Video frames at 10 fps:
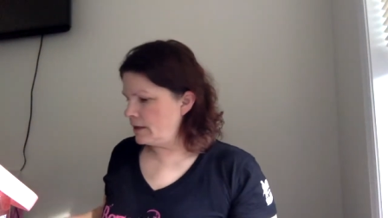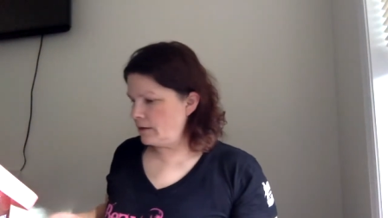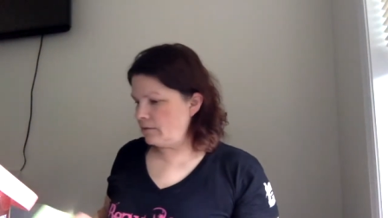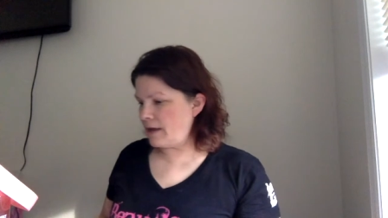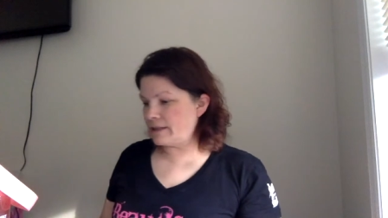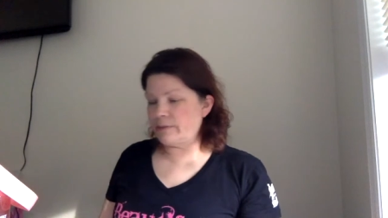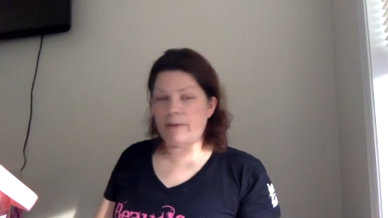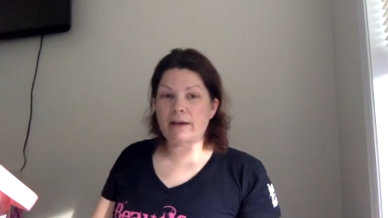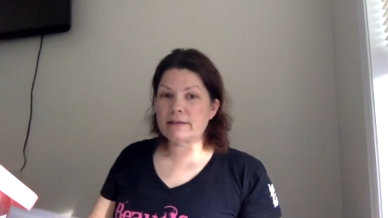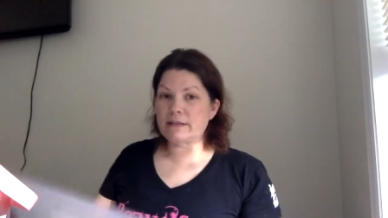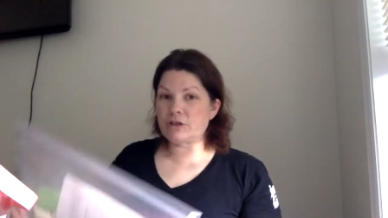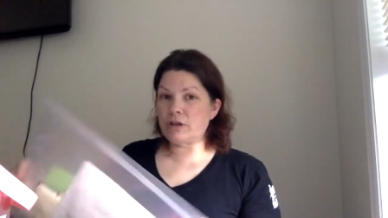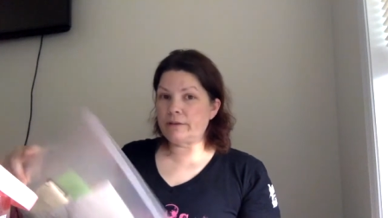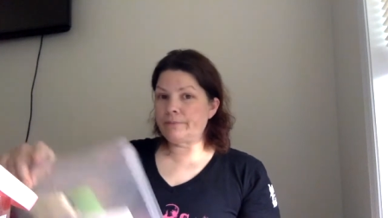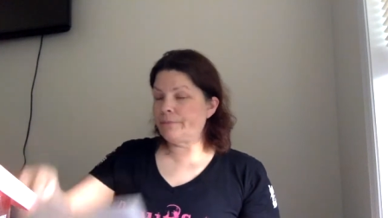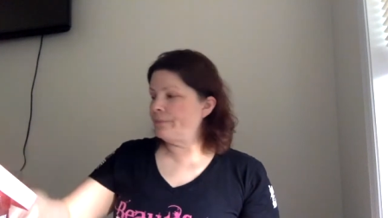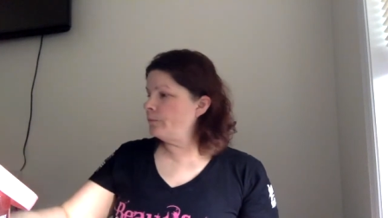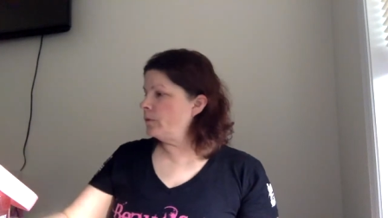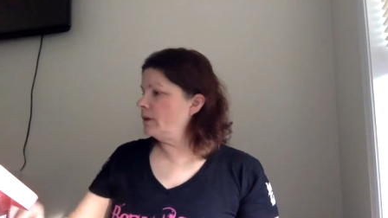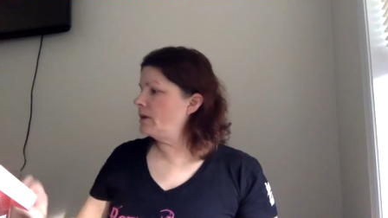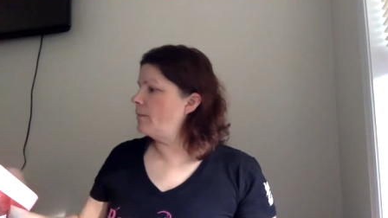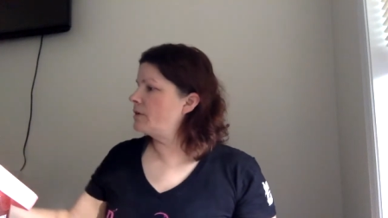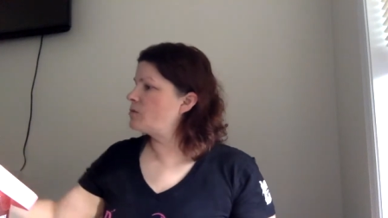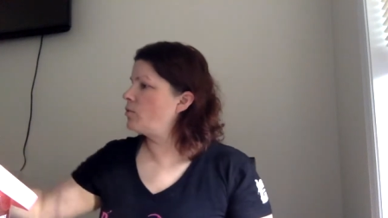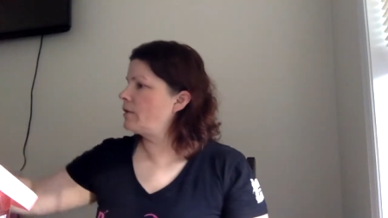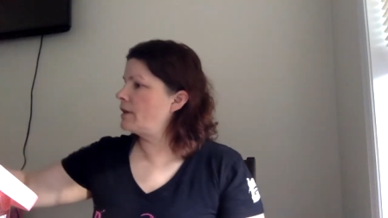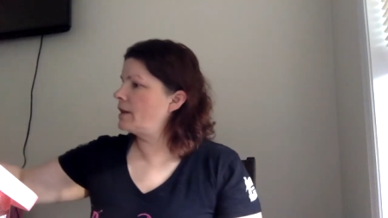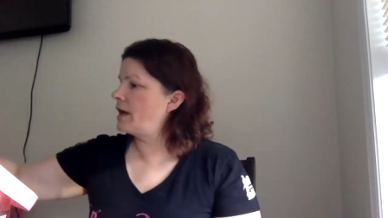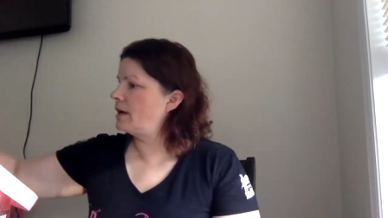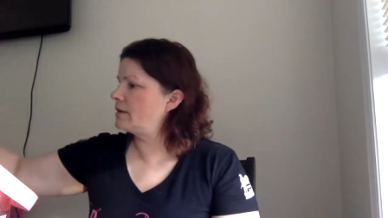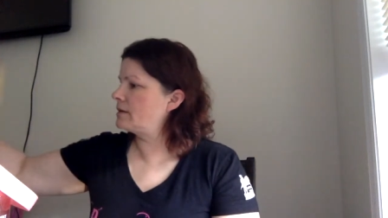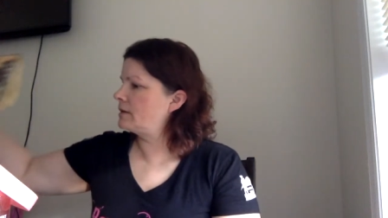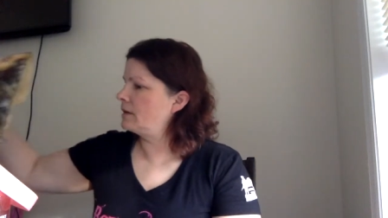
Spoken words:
Lots of back stitching. Really not much more than that.